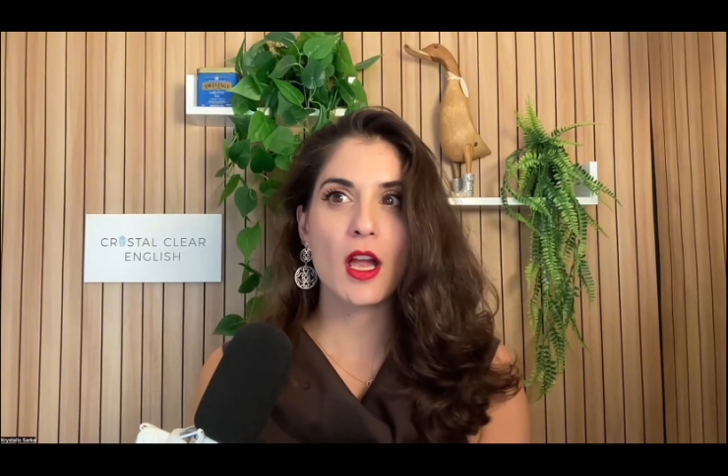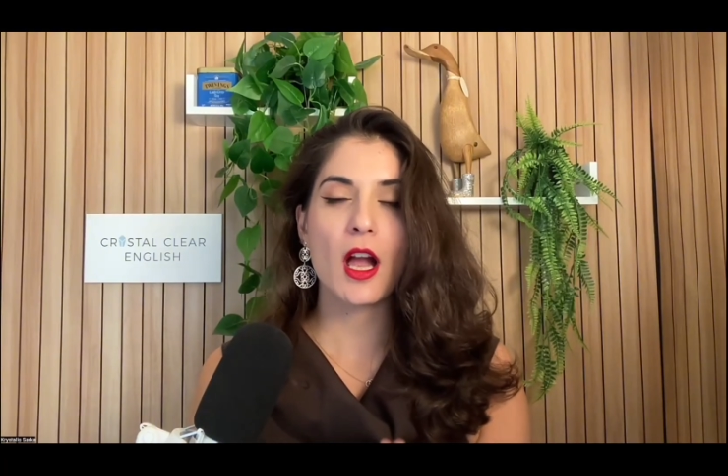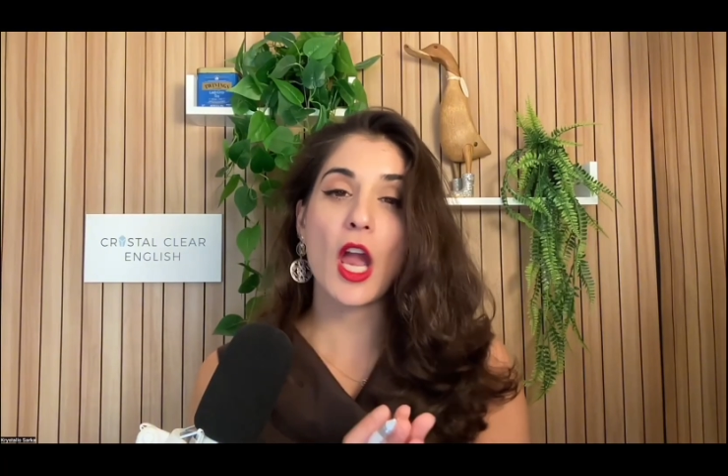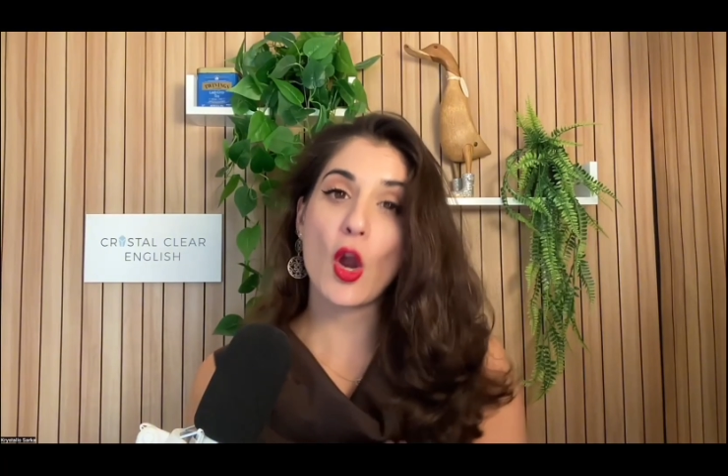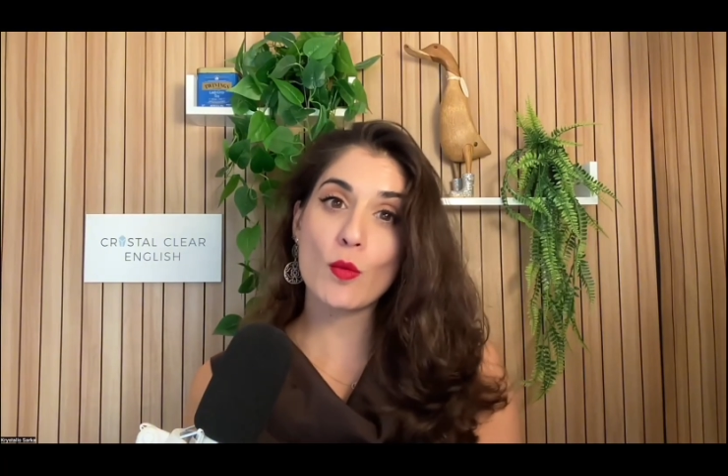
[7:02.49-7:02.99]

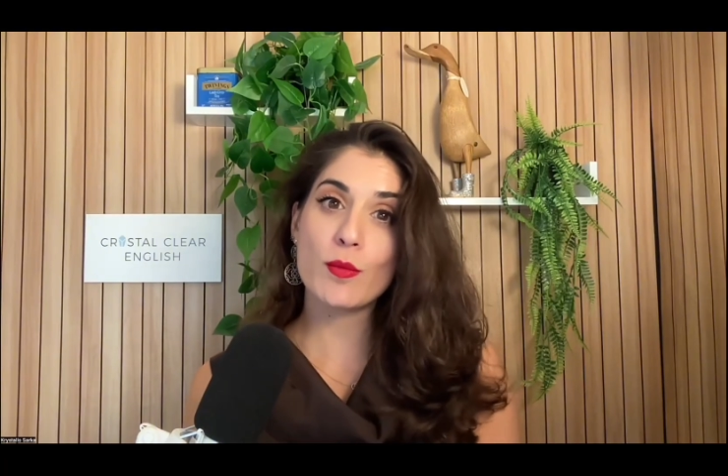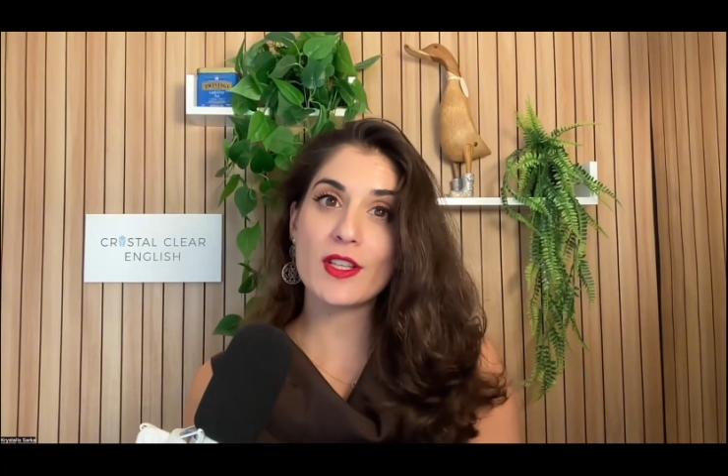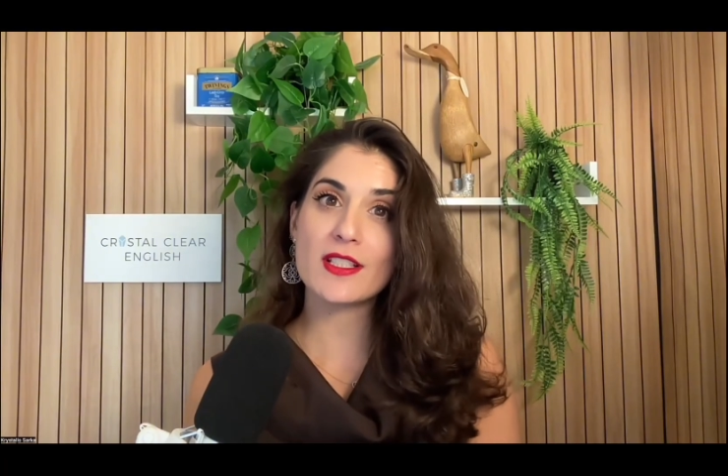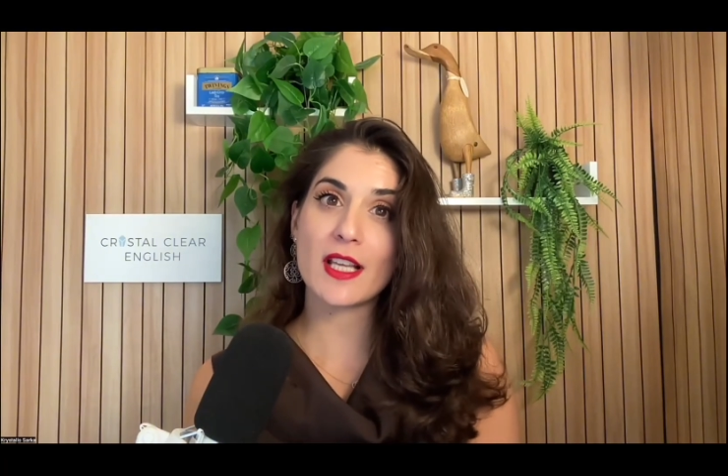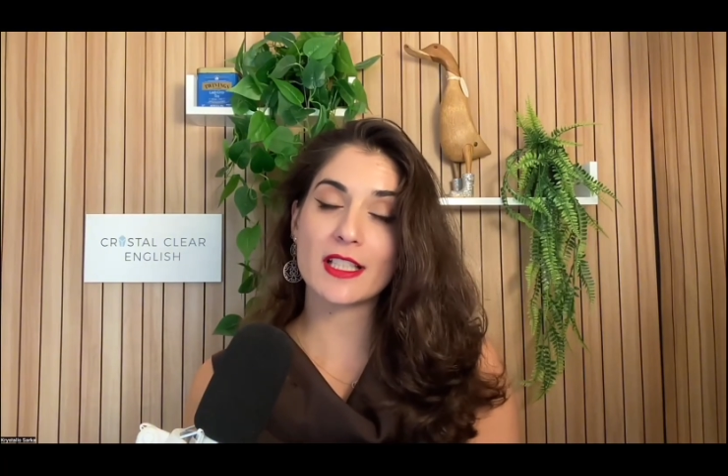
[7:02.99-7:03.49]
I hope
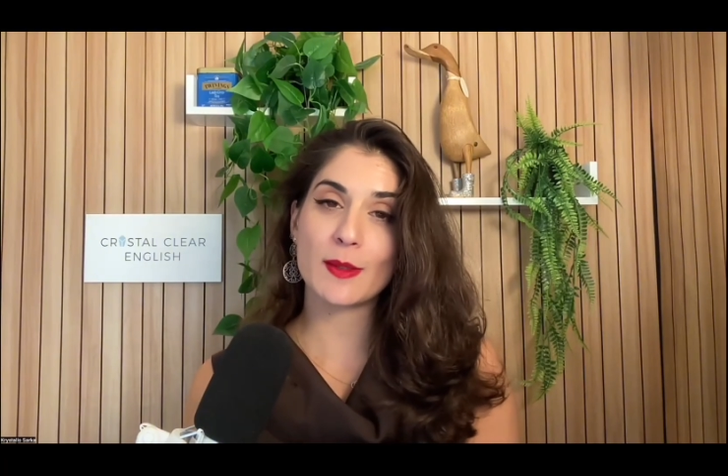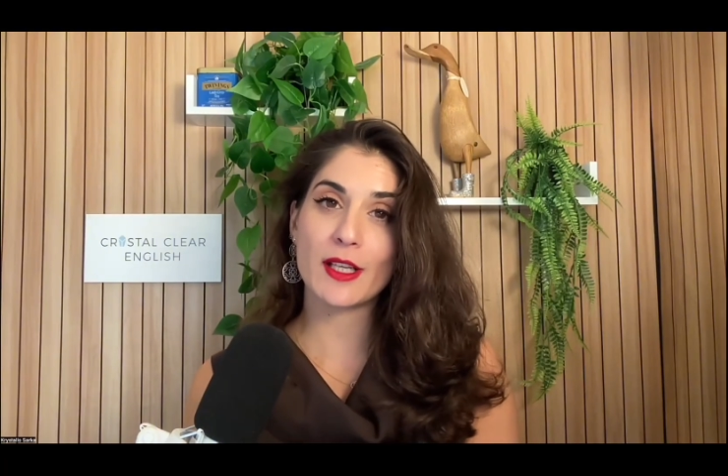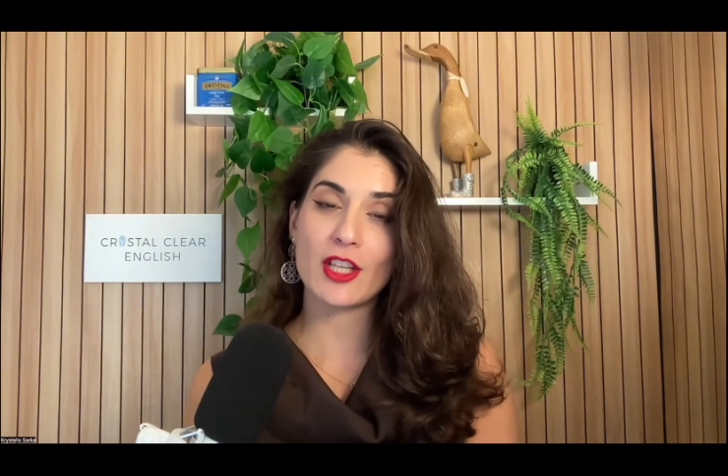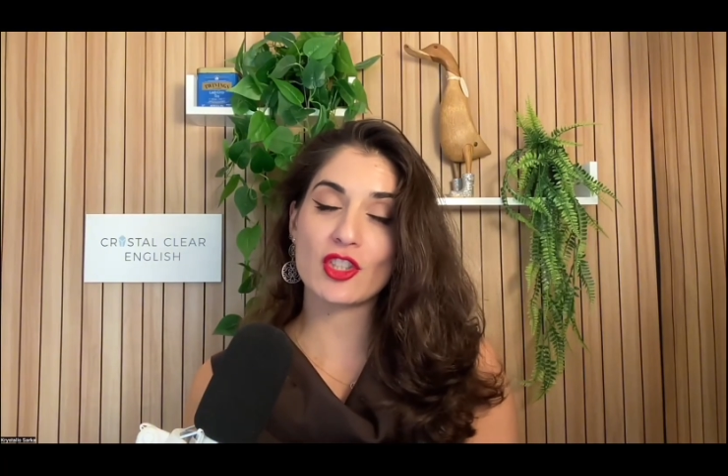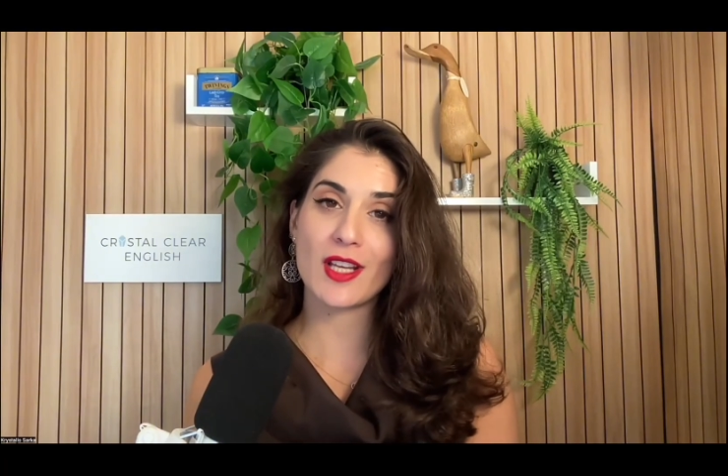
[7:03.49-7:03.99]
this
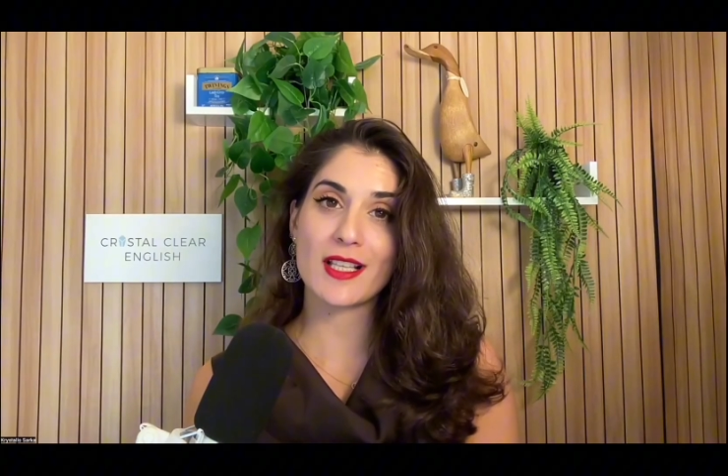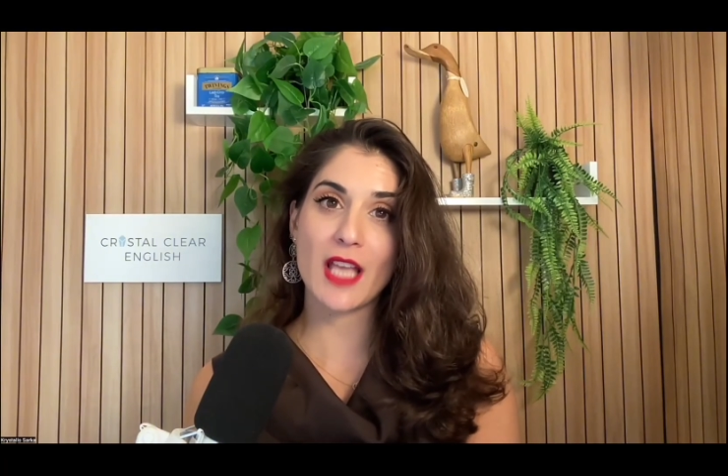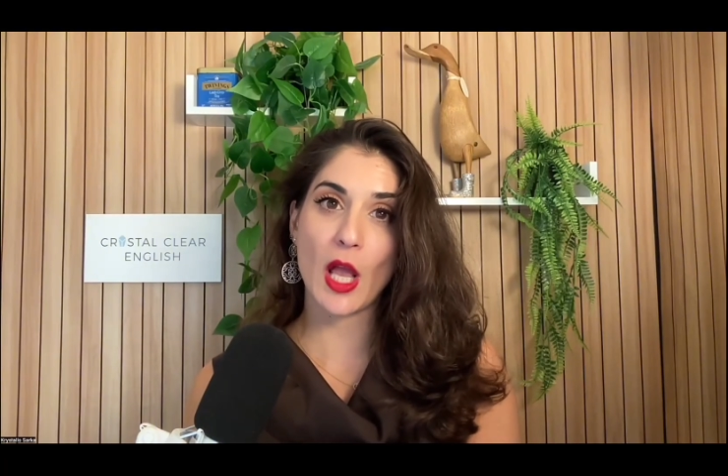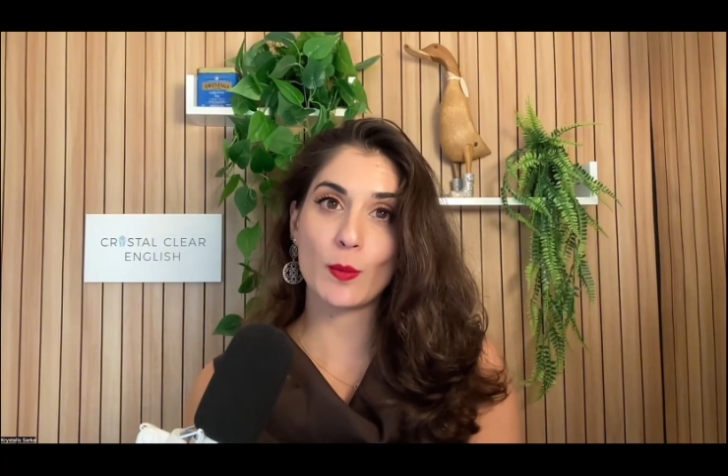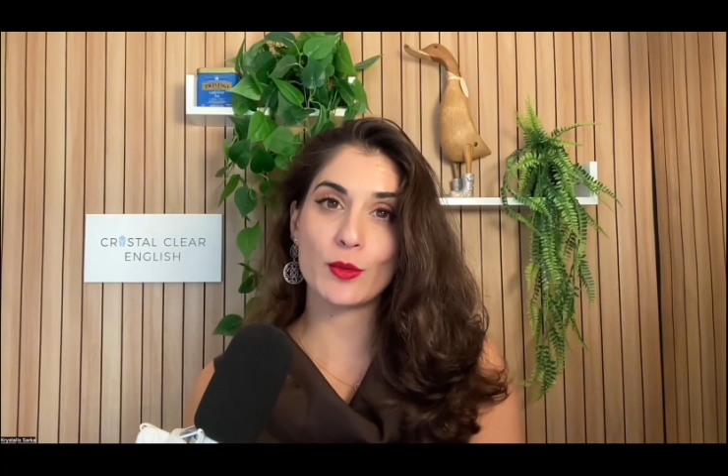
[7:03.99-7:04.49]
explanation has
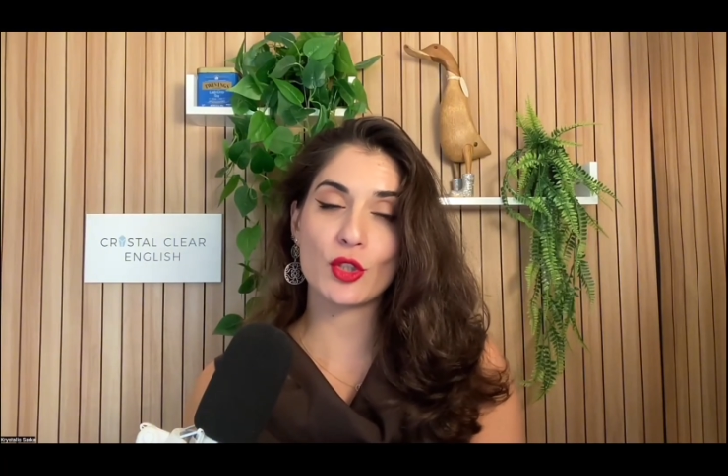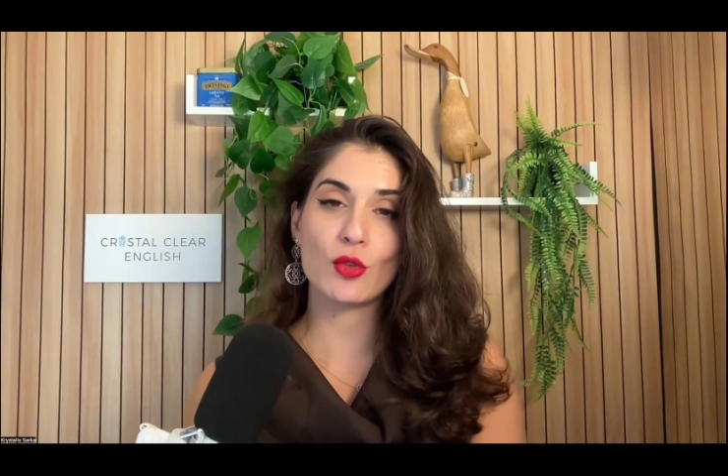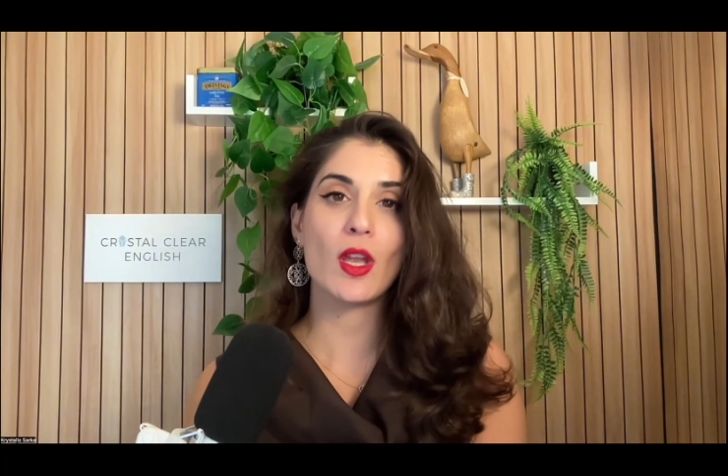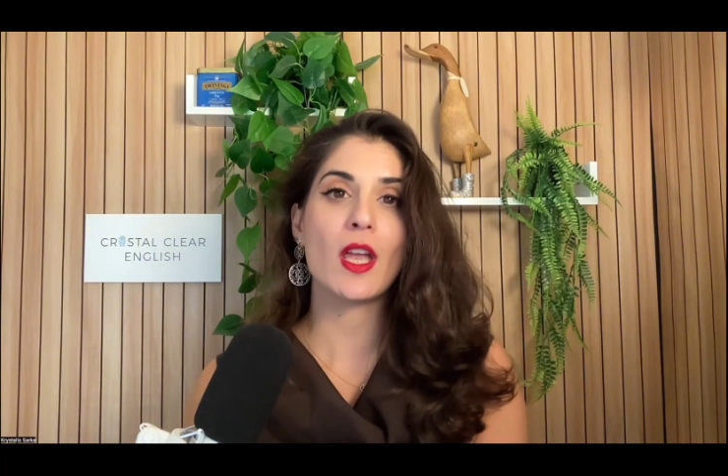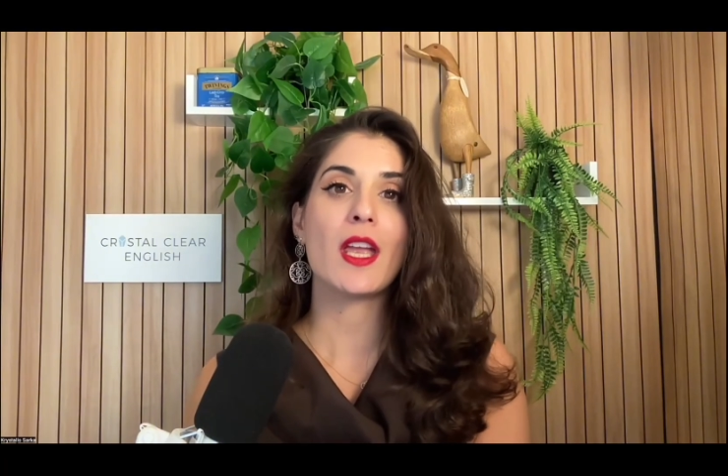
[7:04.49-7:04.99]
helped you.